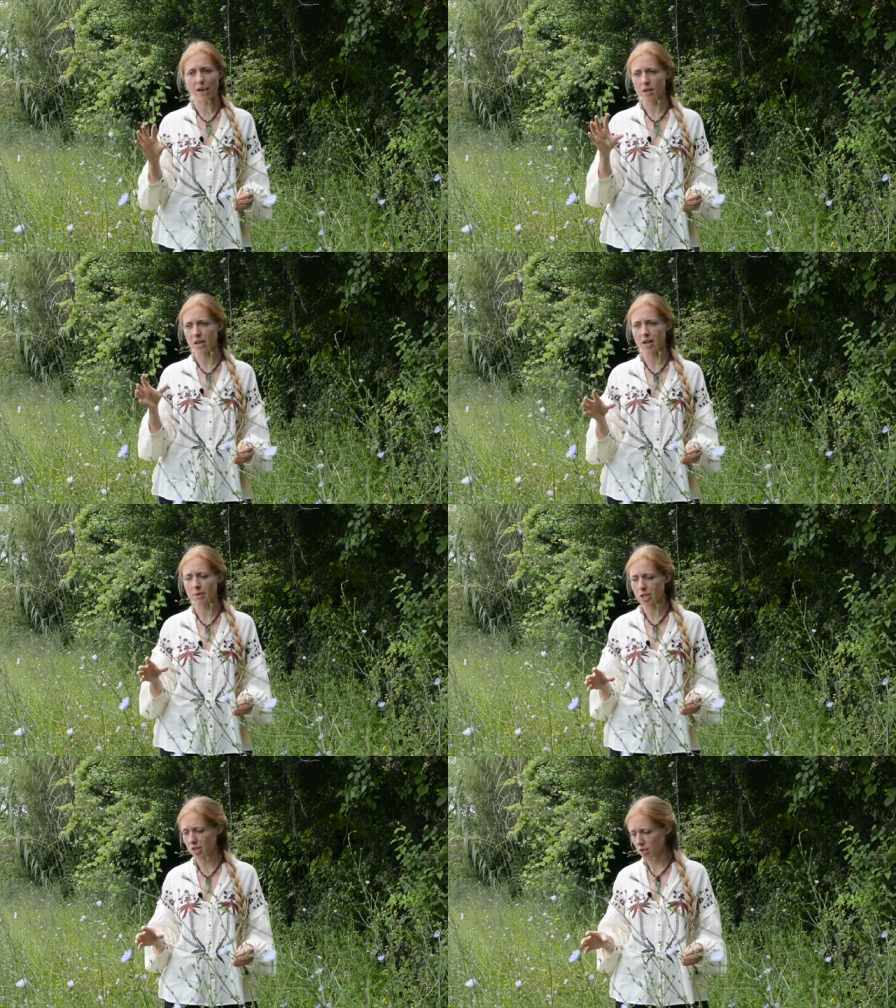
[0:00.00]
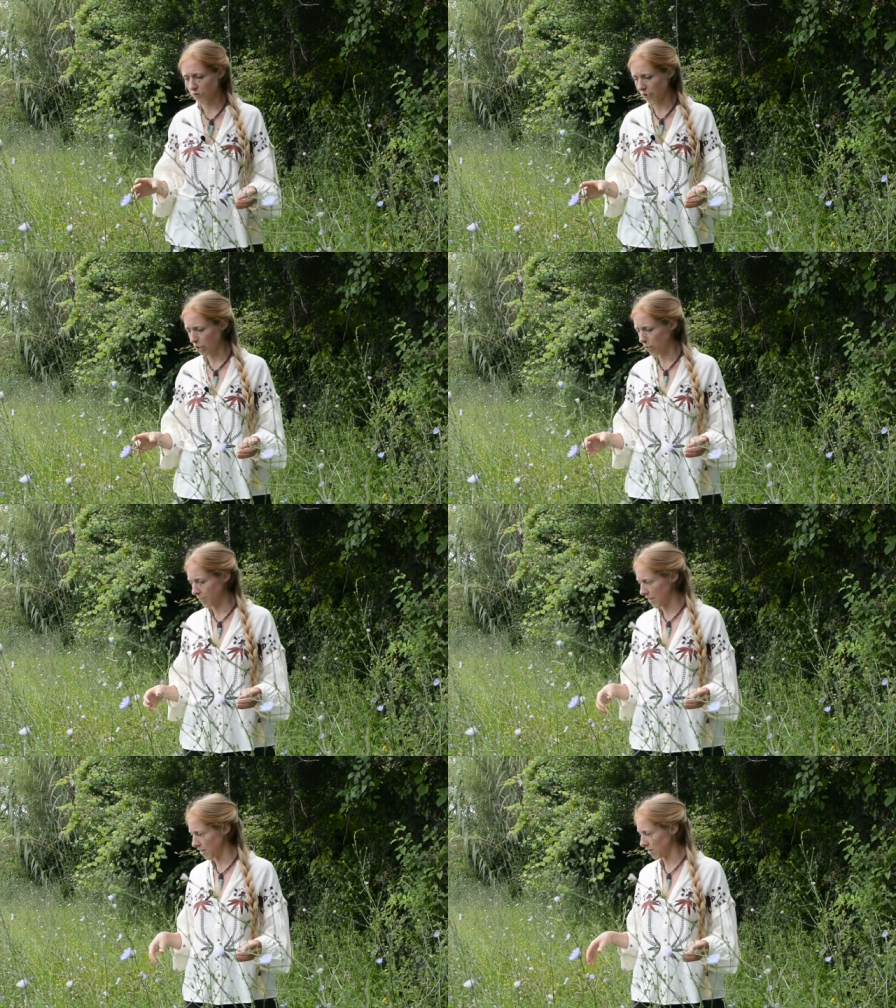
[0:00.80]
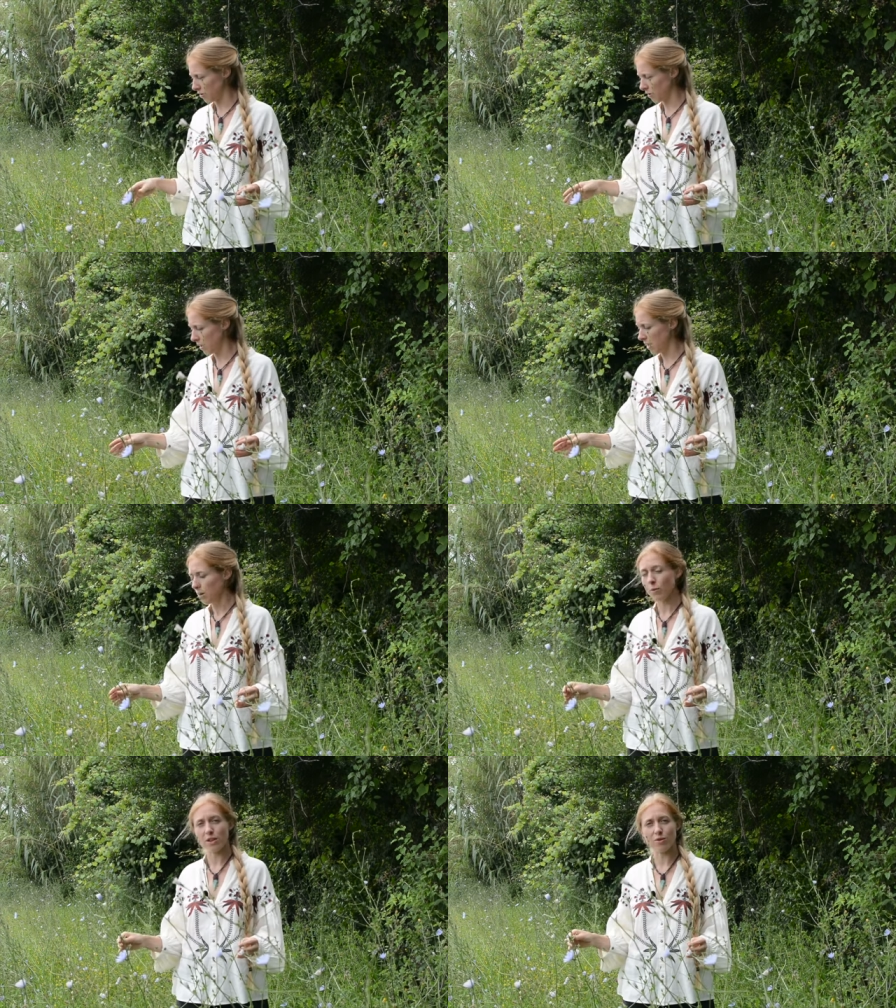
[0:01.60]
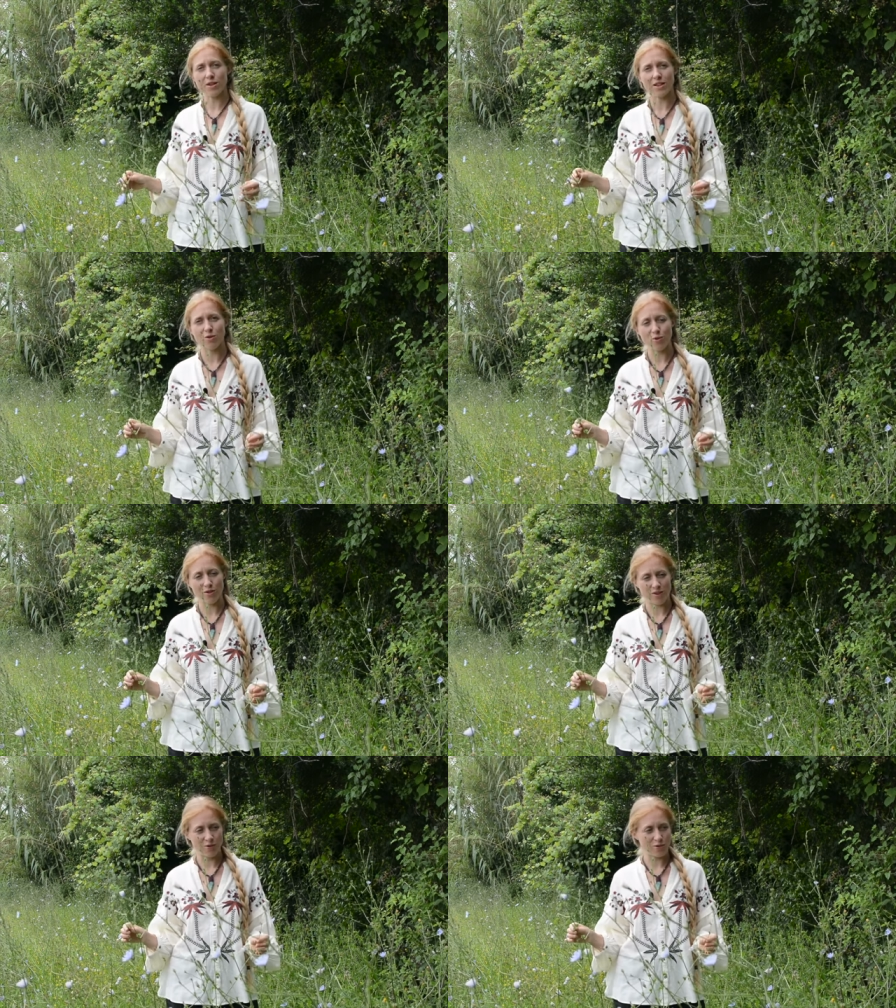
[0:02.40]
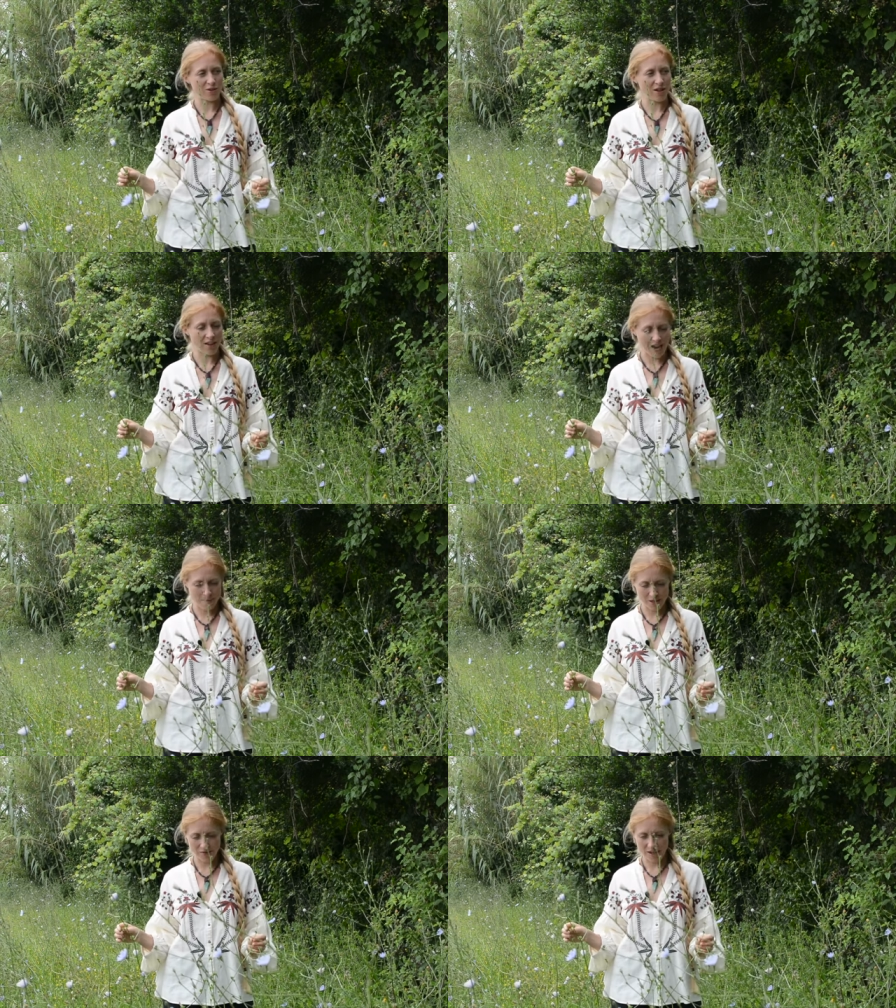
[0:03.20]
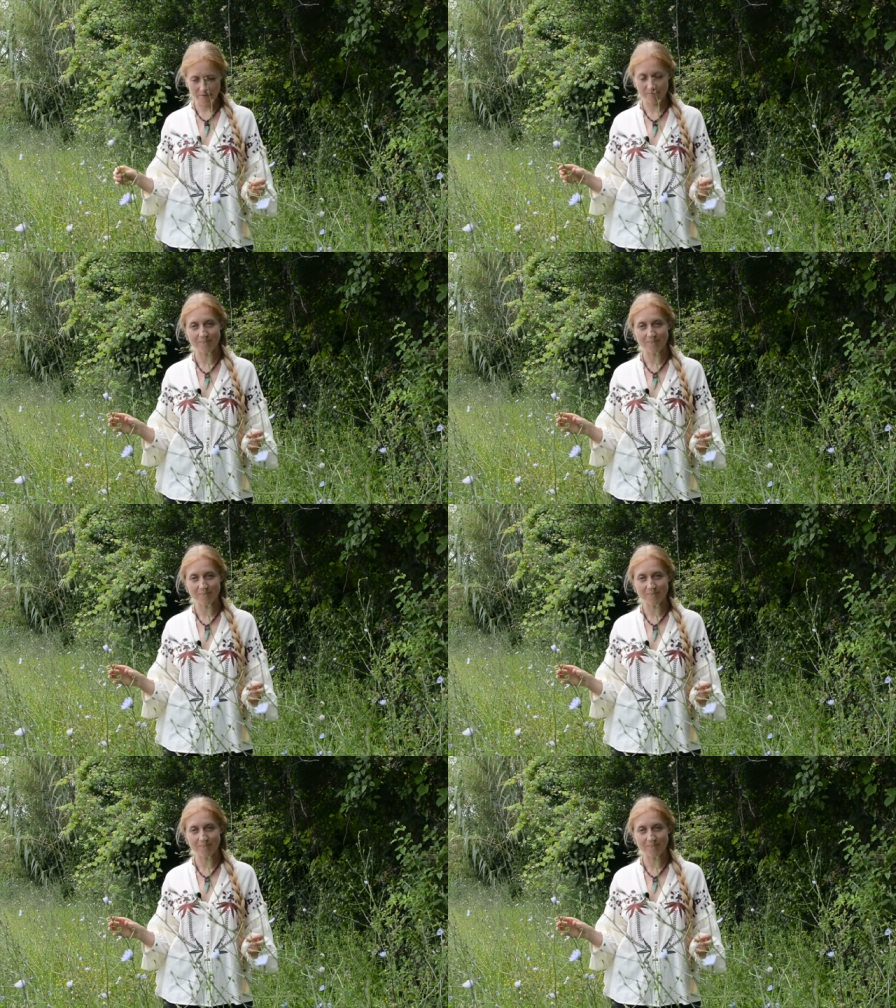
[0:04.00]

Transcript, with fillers: how the climate changes for you based on whether you're in the northern or southern hemisphere.